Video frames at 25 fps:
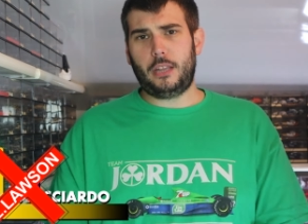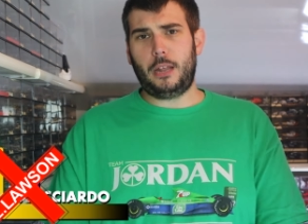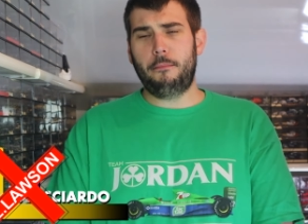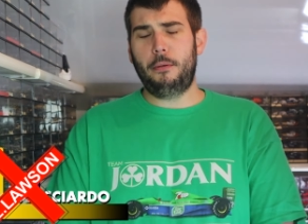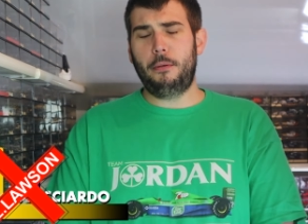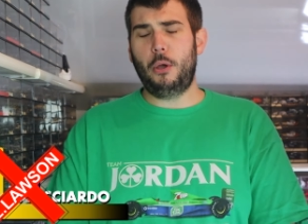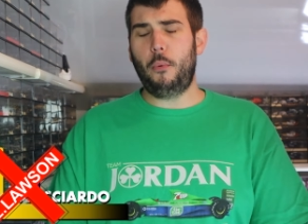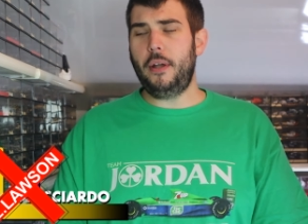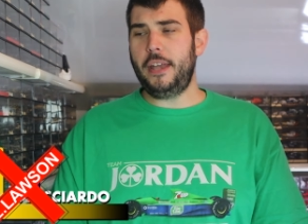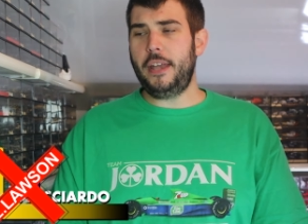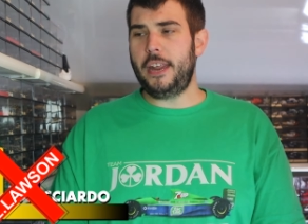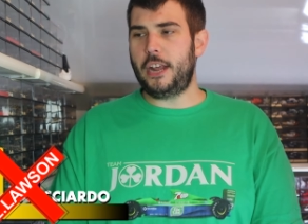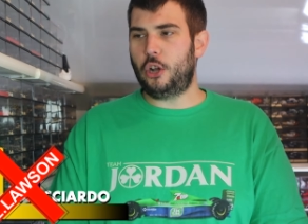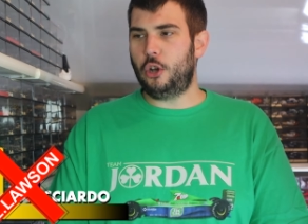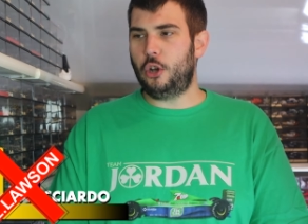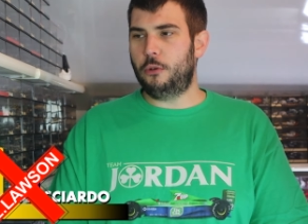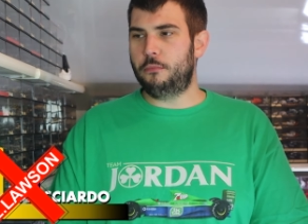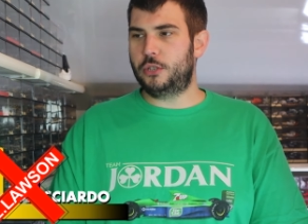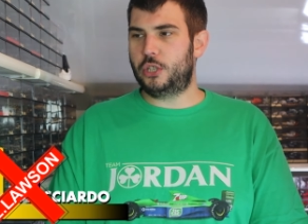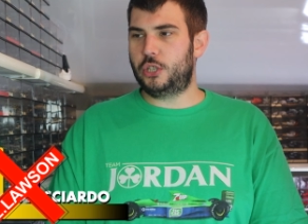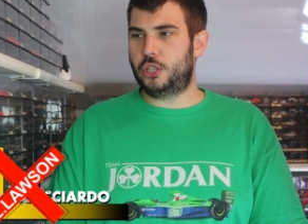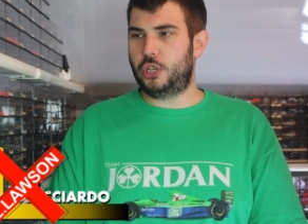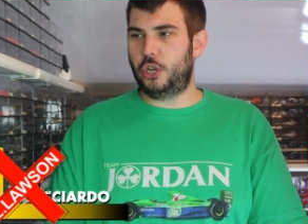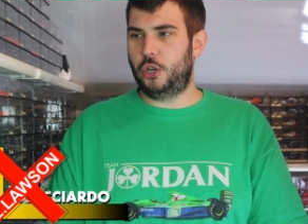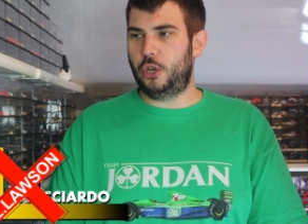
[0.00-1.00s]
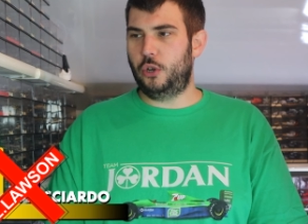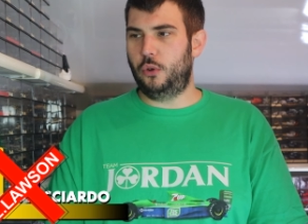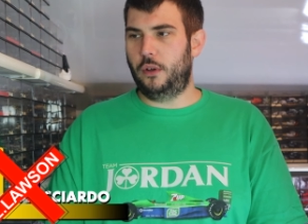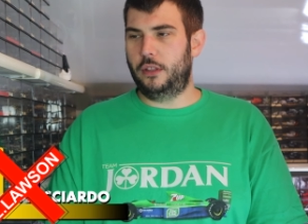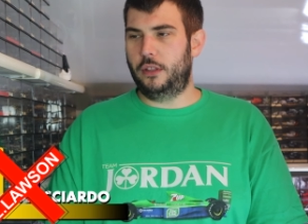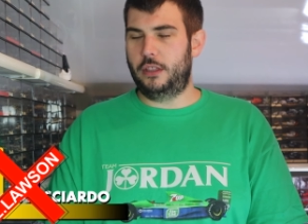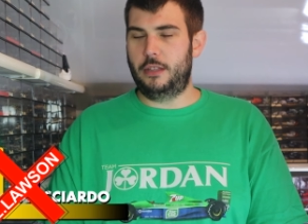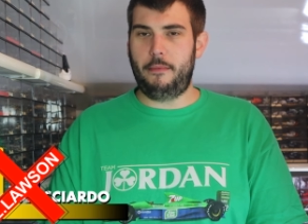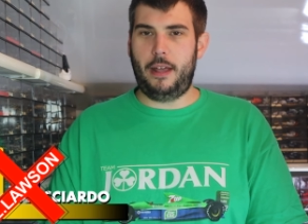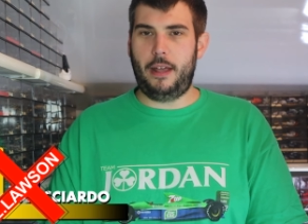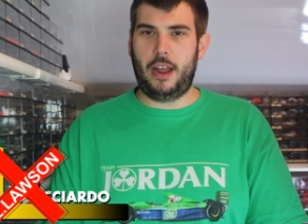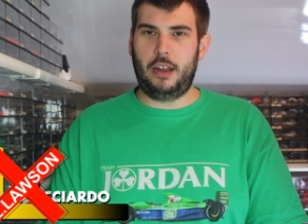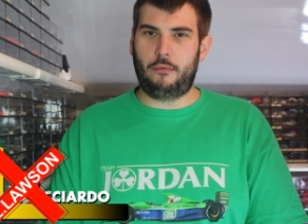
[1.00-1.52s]
But when it comes to
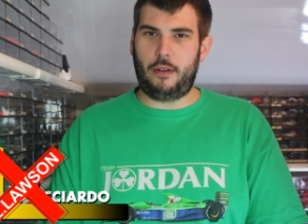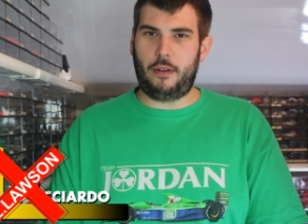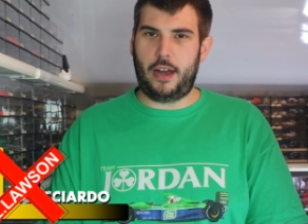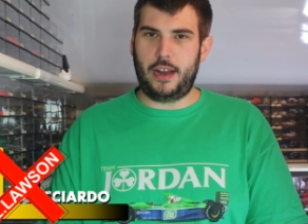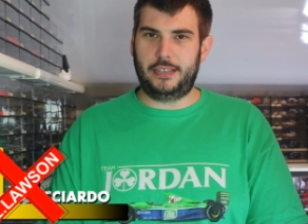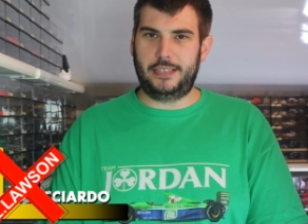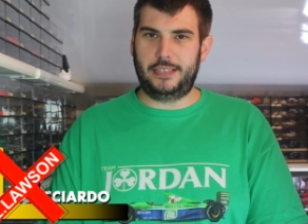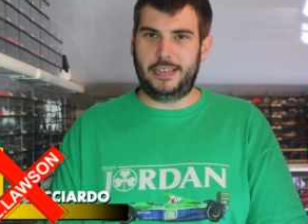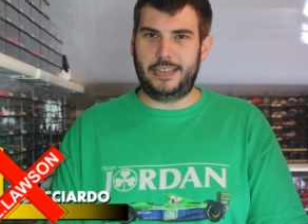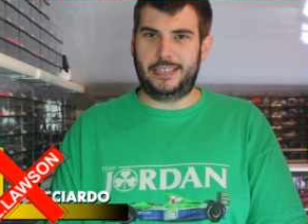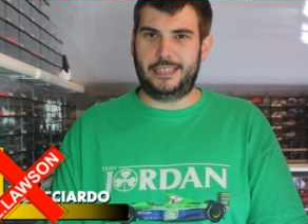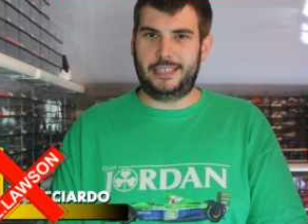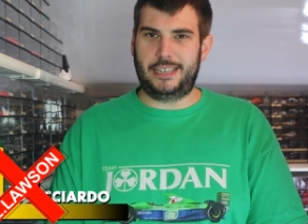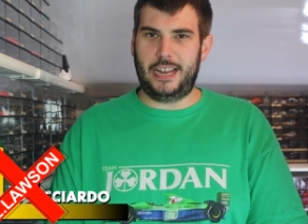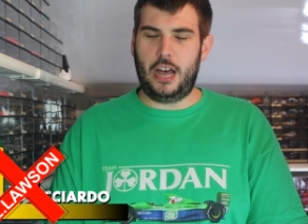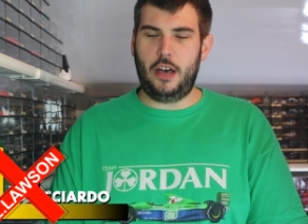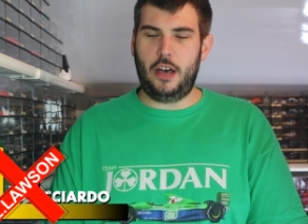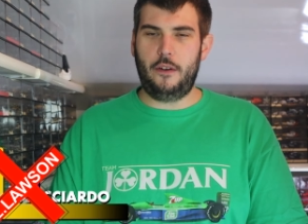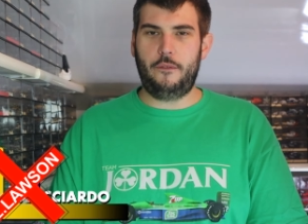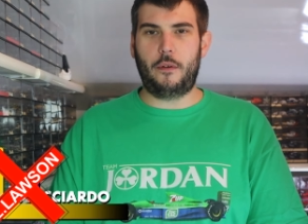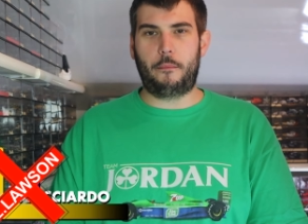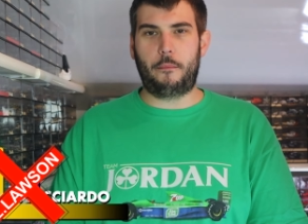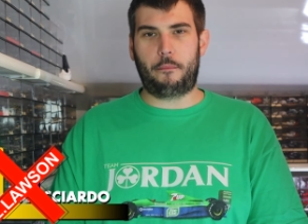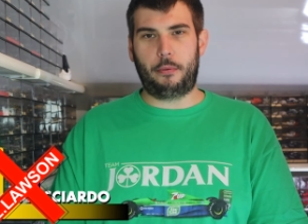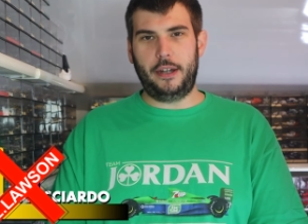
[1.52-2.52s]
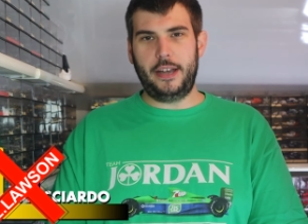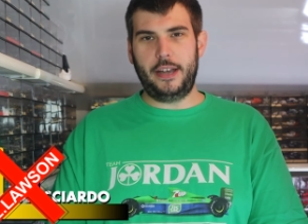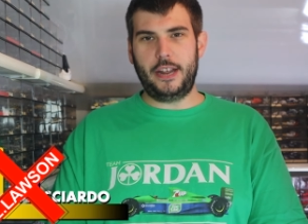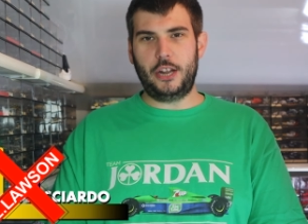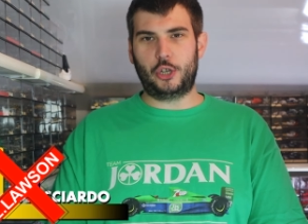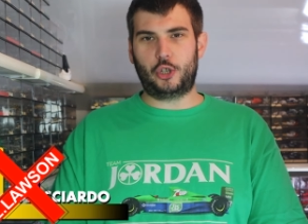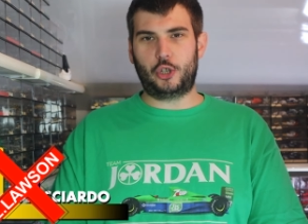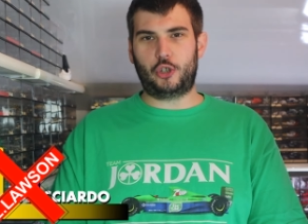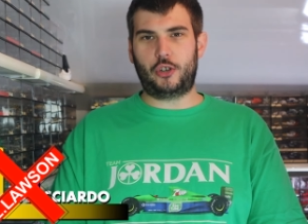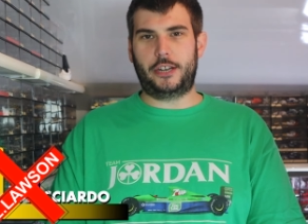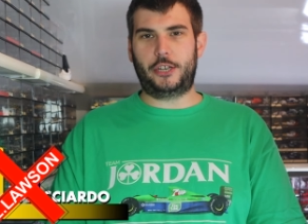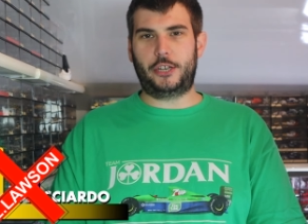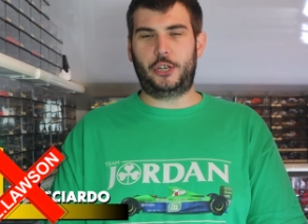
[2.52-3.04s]
the main race itself,
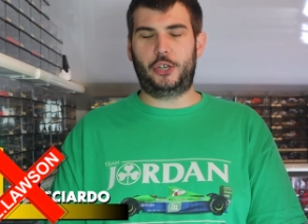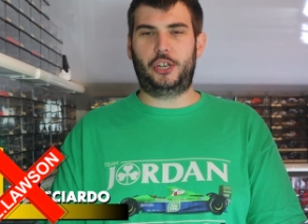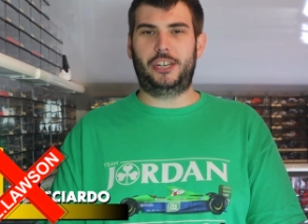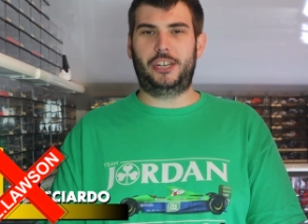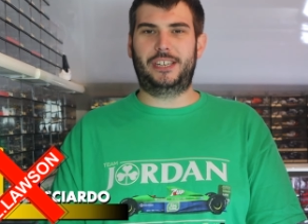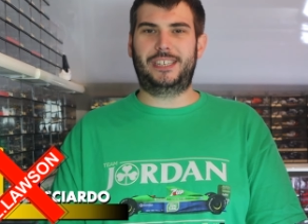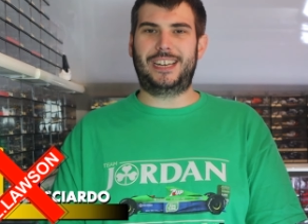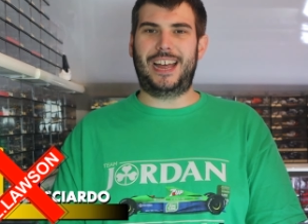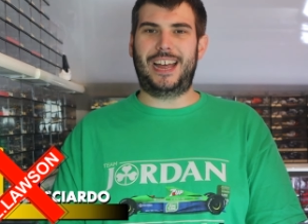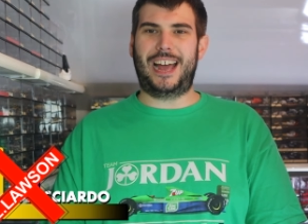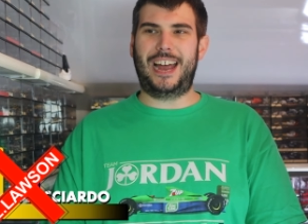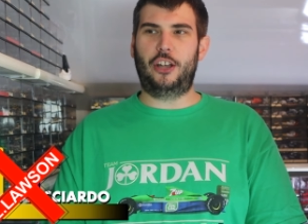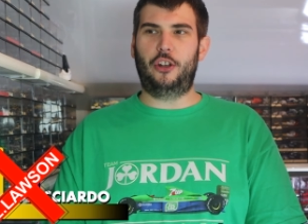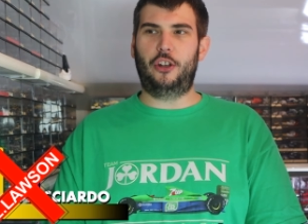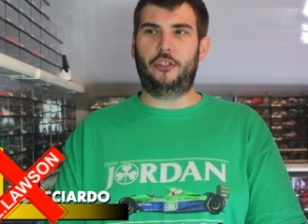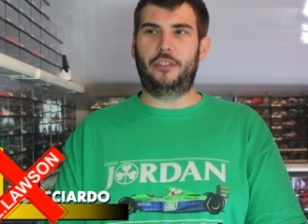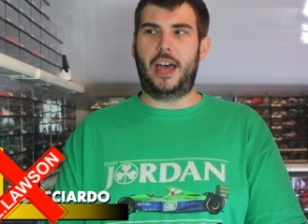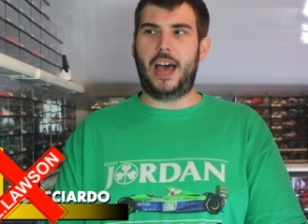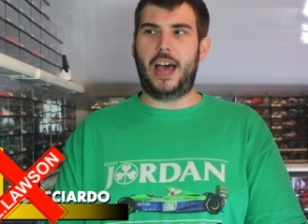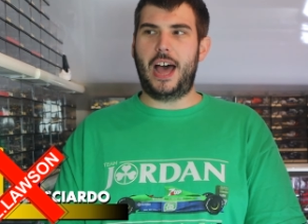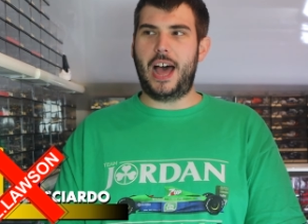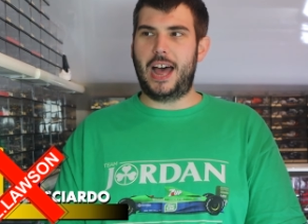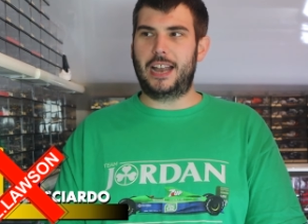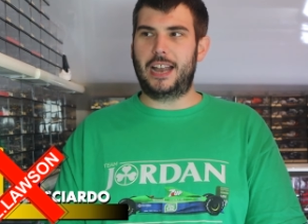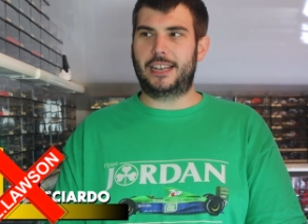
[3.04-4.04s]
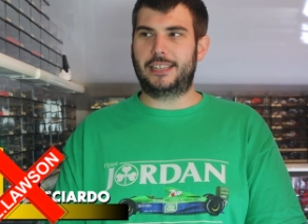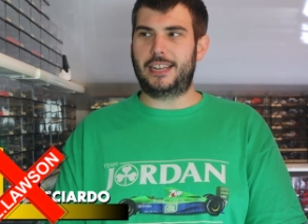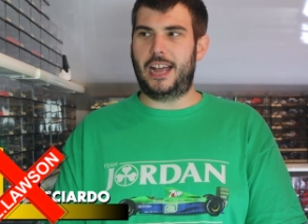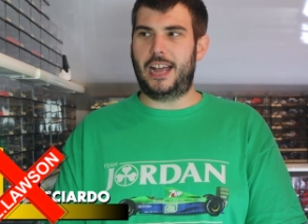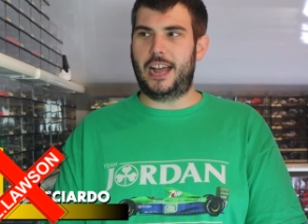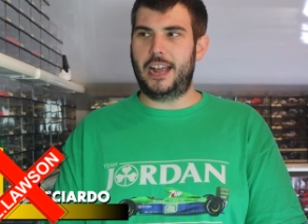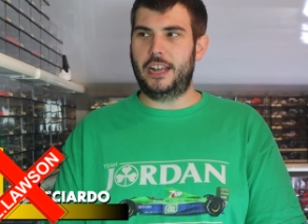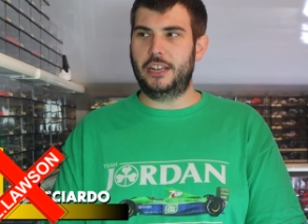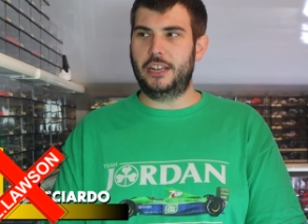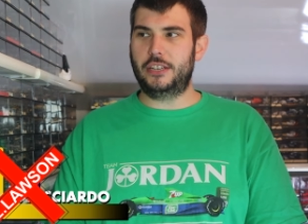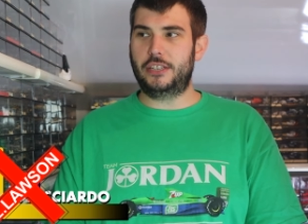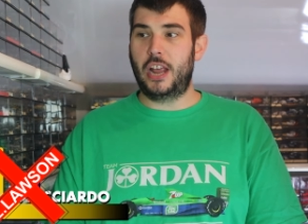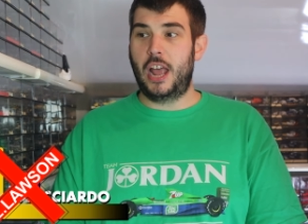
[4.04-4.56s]
brilliant strategy starting on the hard
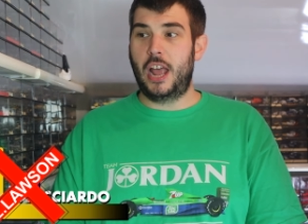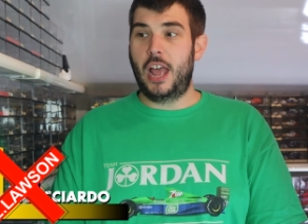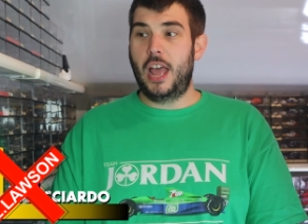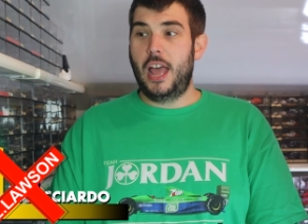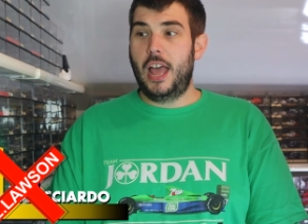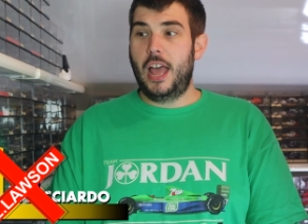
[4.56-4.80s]
tyres,